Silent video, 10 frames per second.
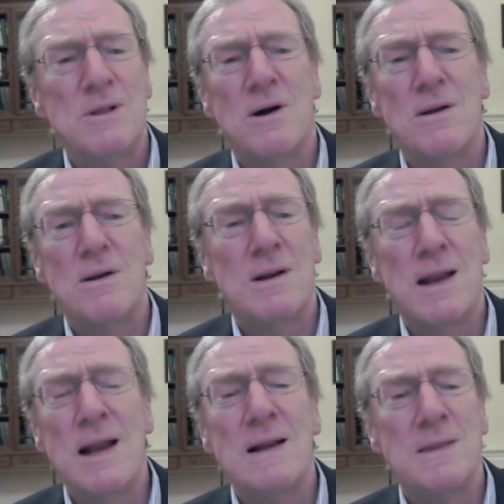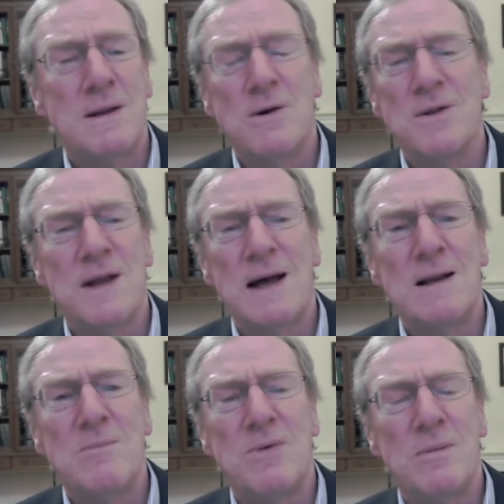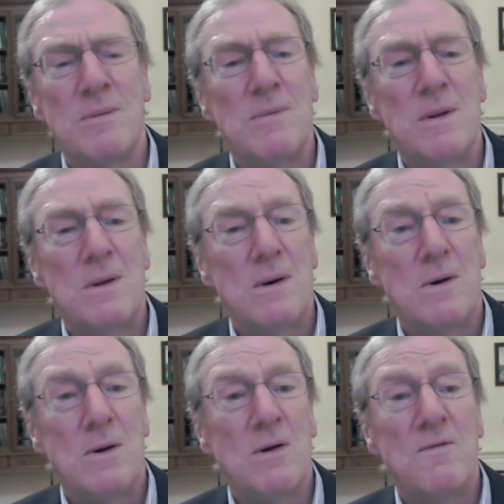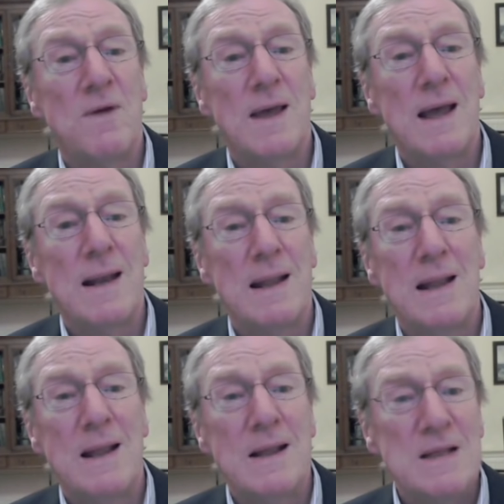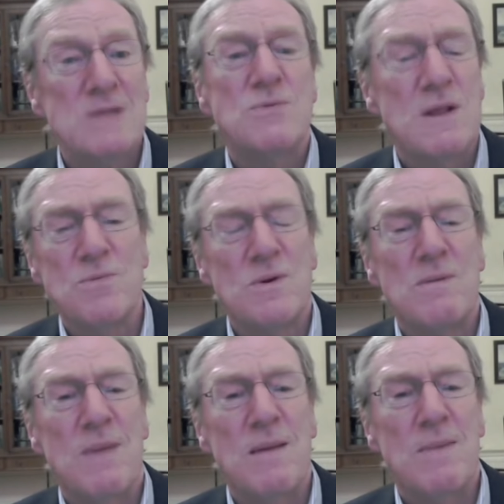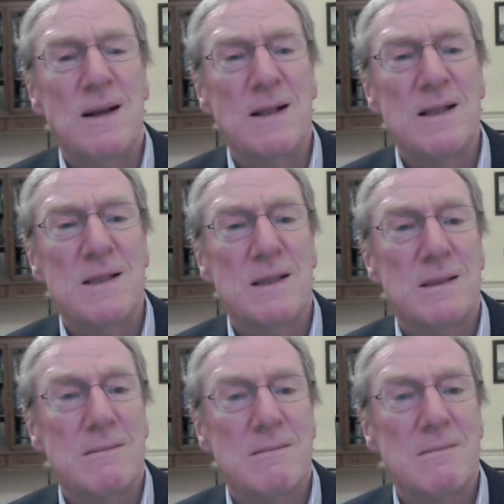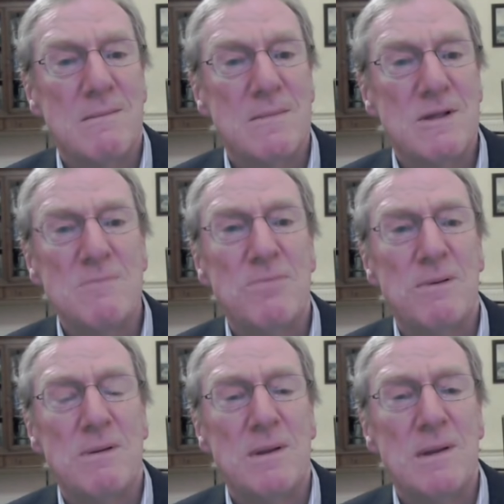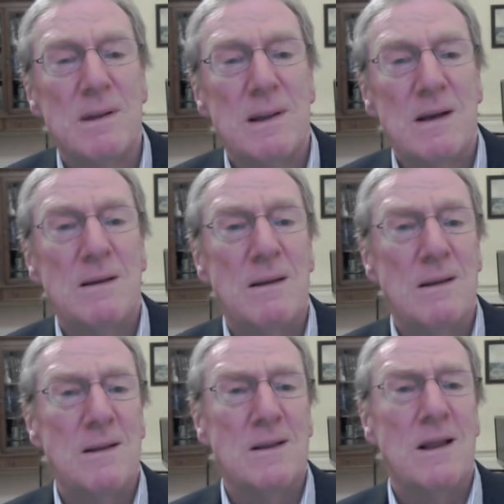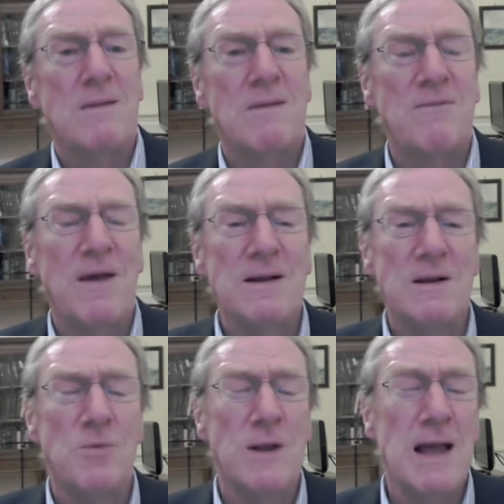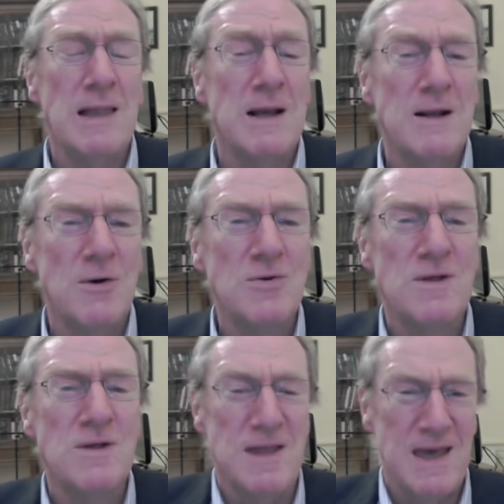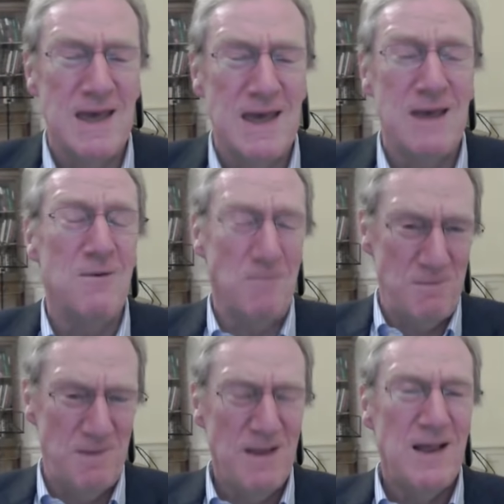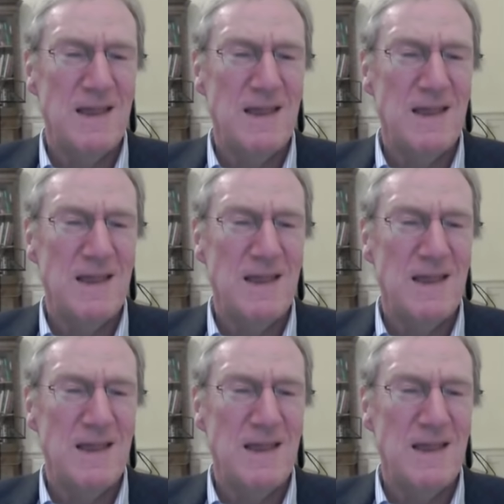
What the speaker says: between Scotland and England, the Northern Ireland problem all over again. This wouldn't make matters simple. If England were to get closer to the EU,